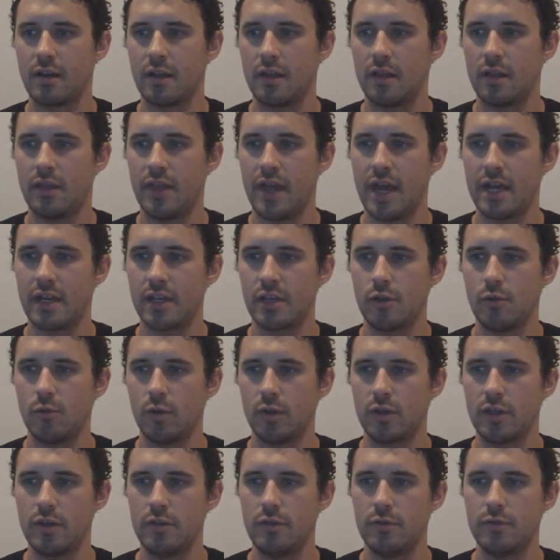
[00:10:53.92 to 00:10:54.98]
that you
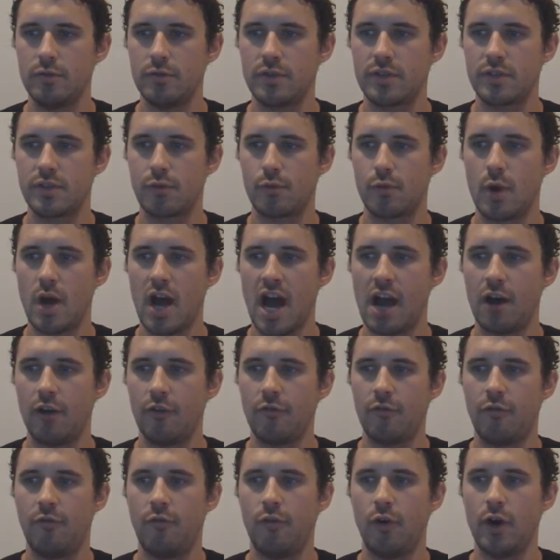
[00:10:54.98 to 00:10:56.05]
will use
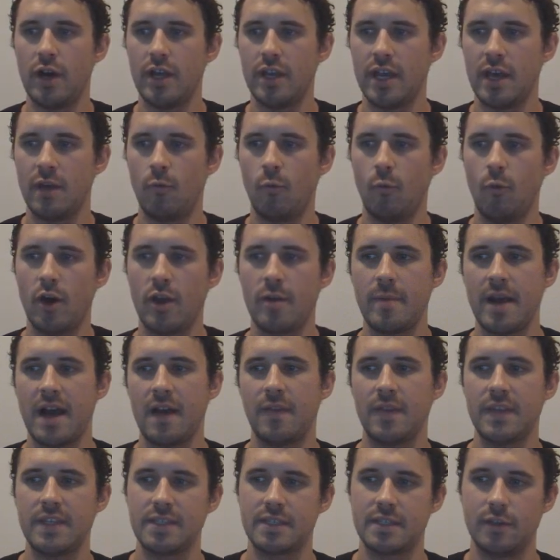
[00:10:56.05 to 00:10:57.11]
throughout FUT, and what
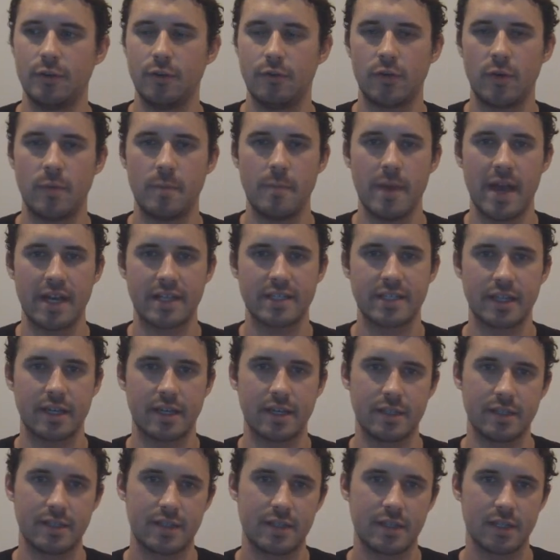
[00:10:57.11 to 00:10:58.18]
about the Silver
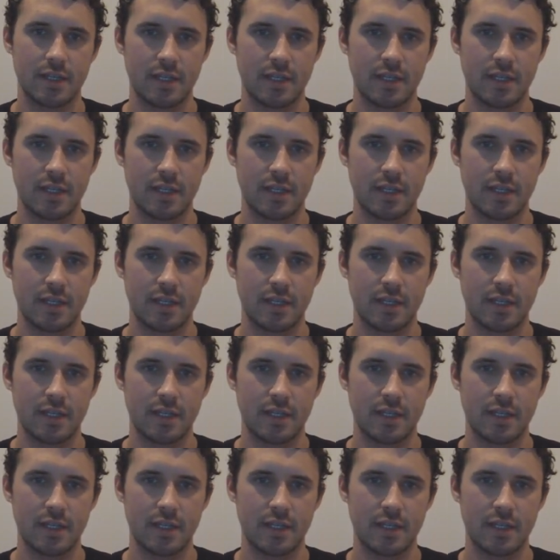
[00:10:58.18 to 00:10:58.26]
Mexicans?